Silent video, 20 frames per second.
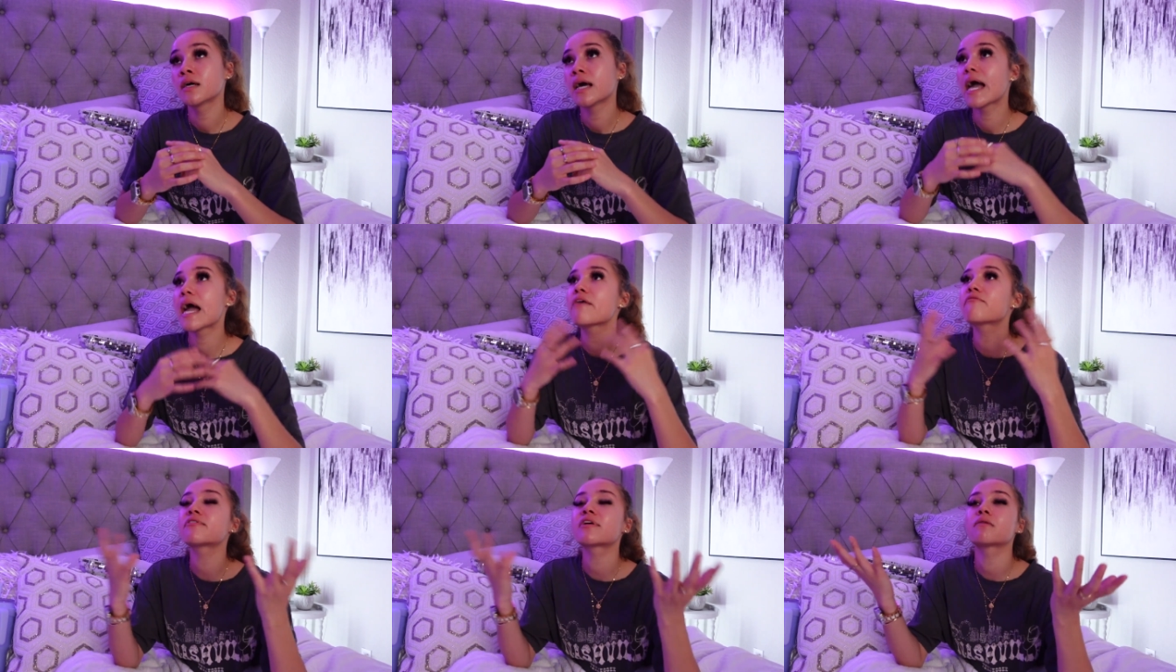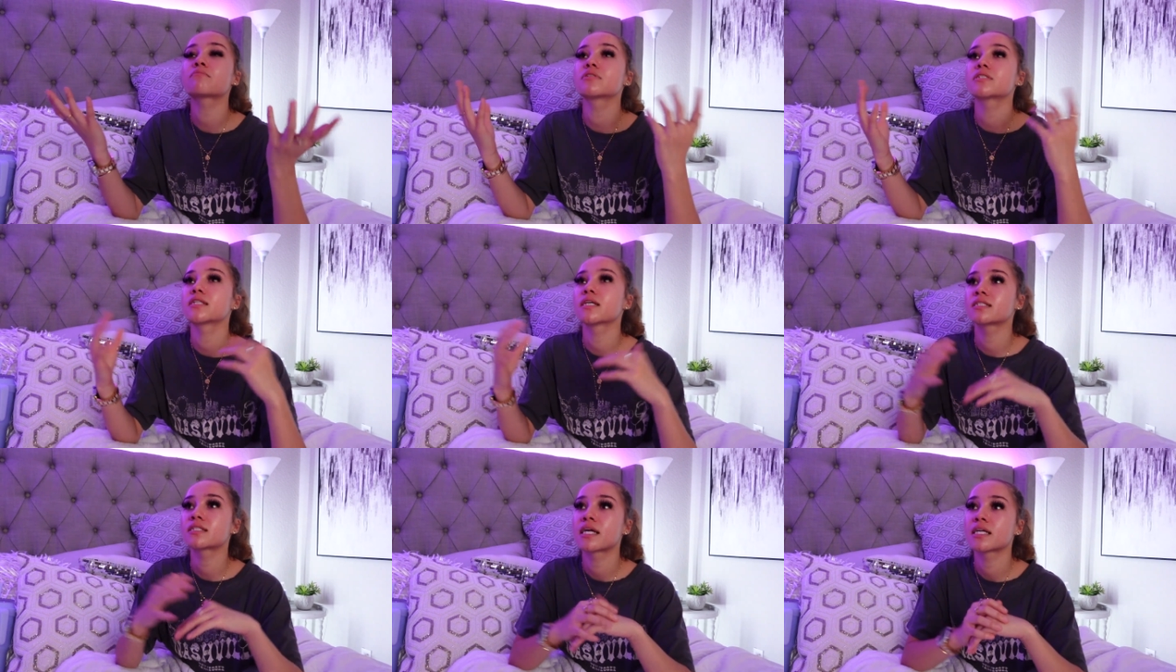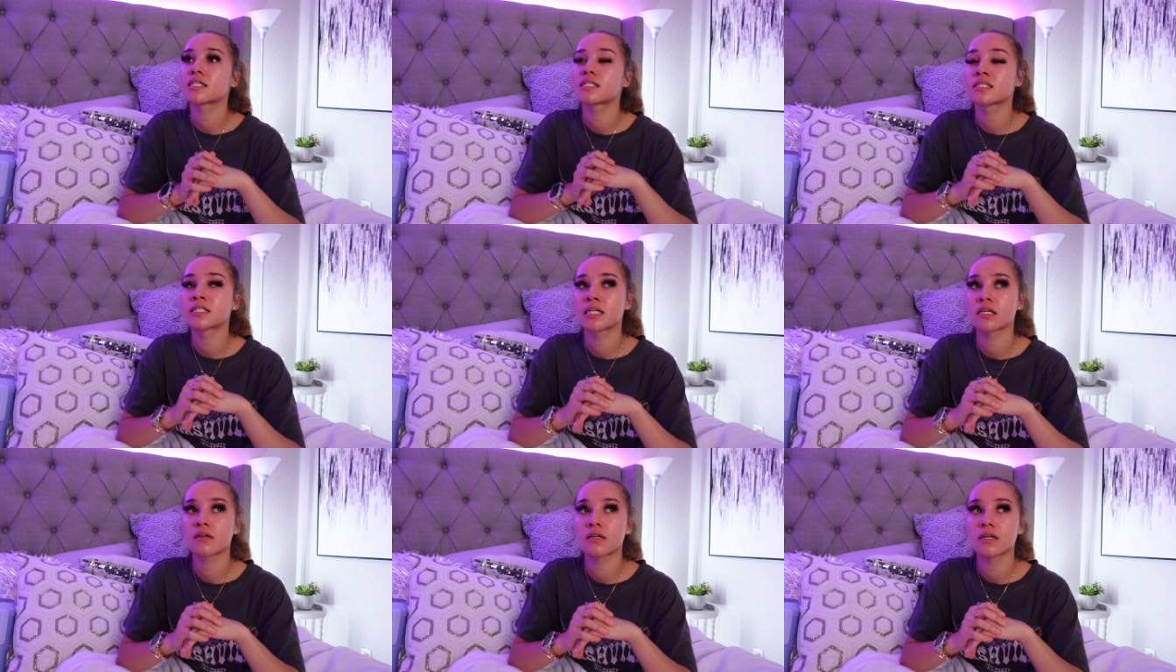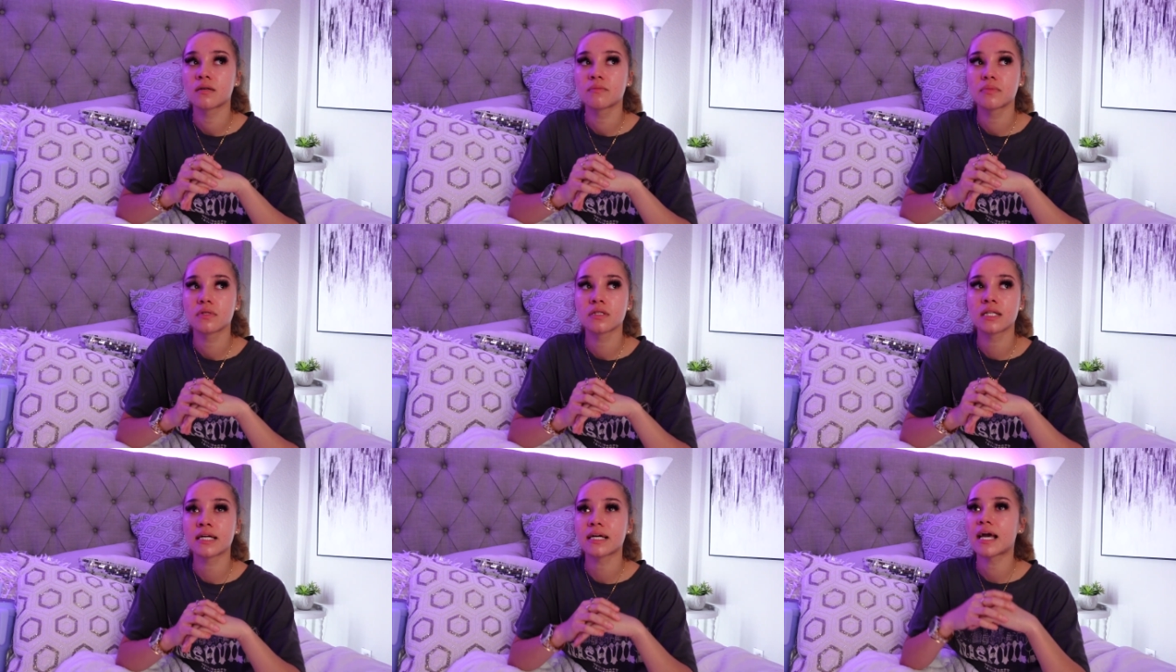Every time she says that, I just tear up.
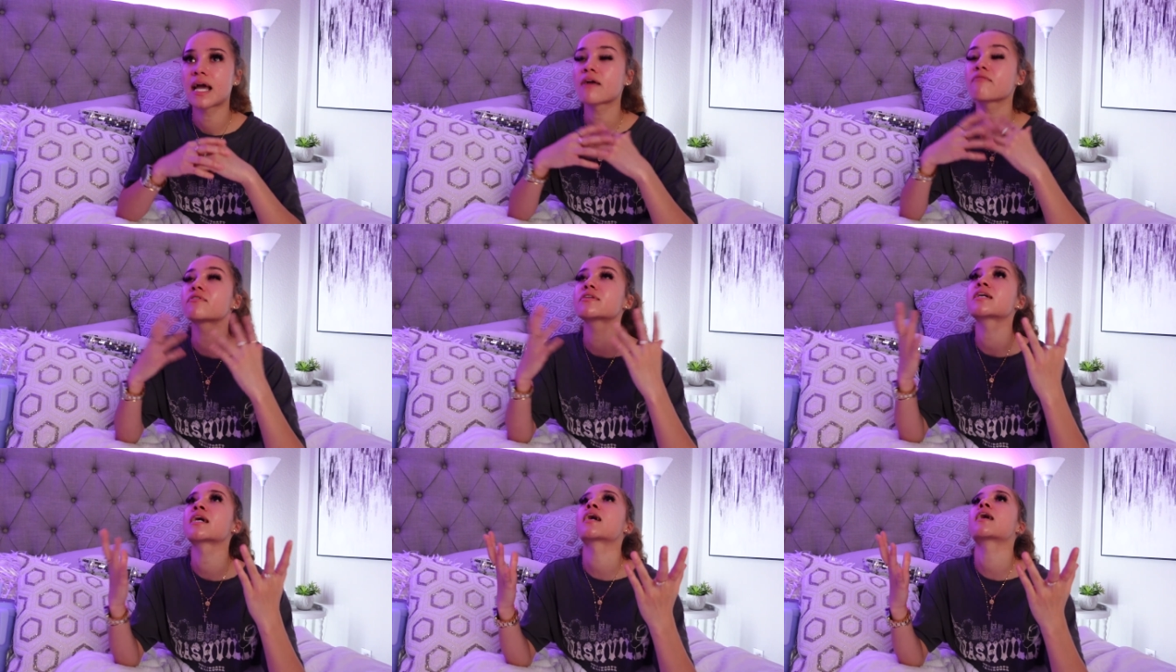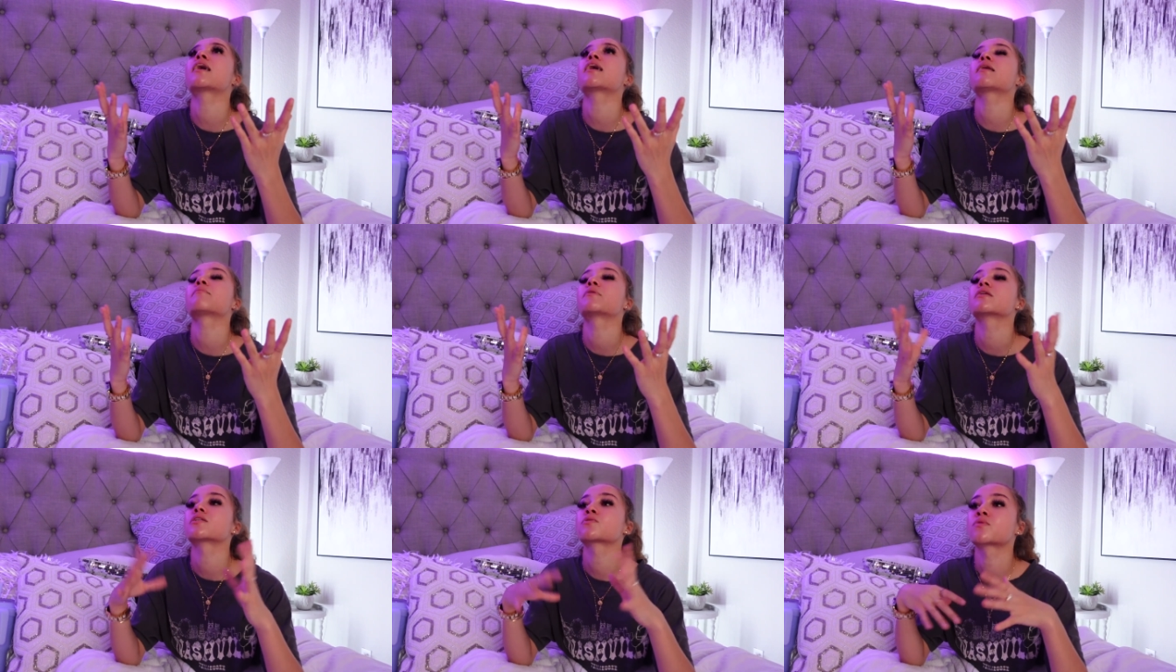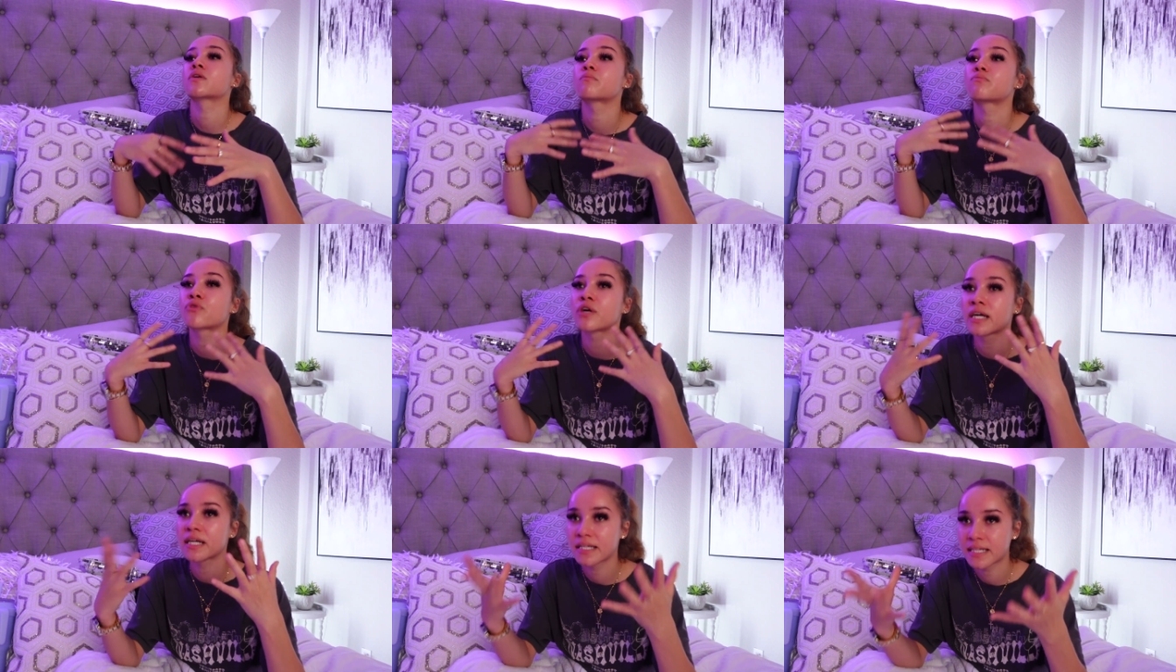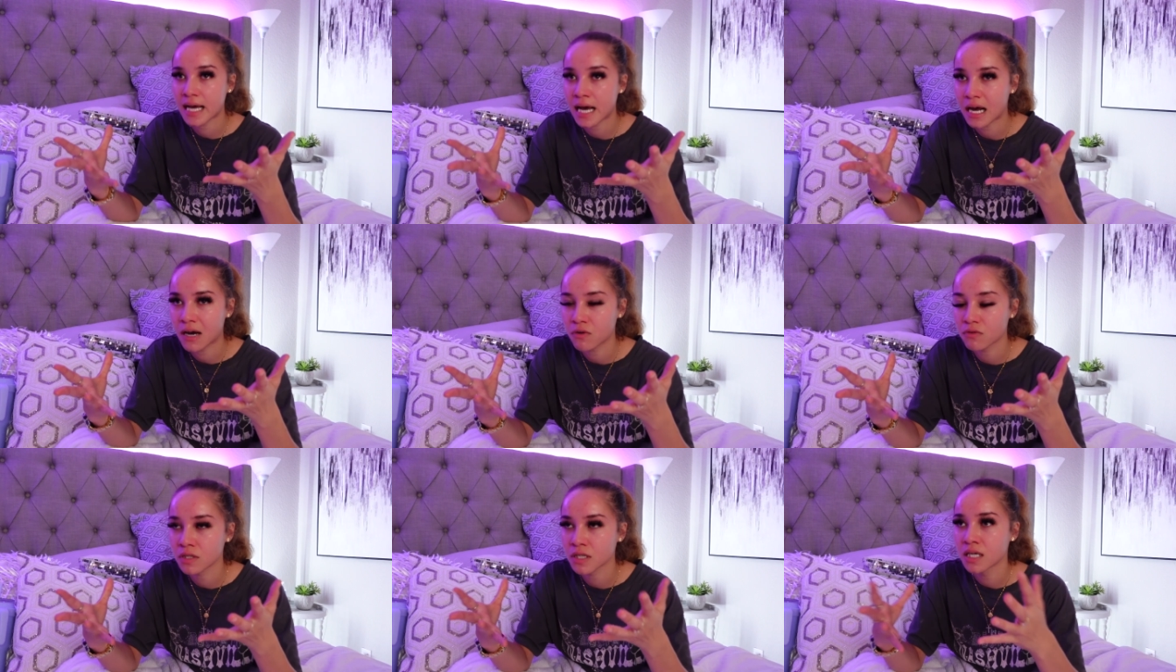Like, every time I just want to break
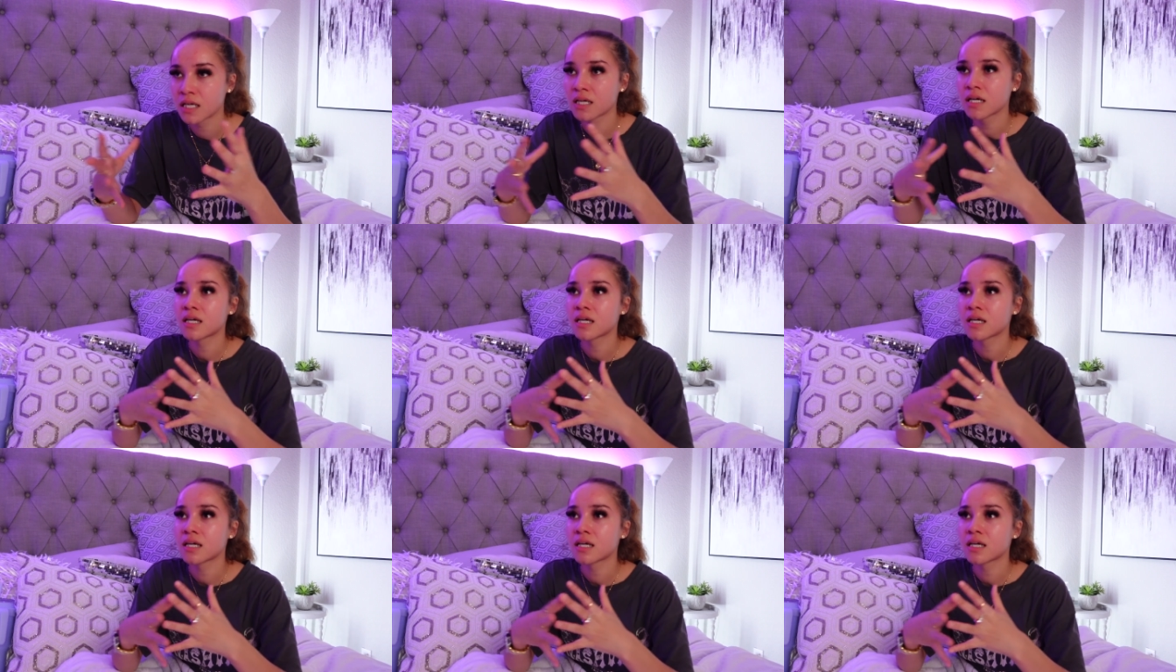down.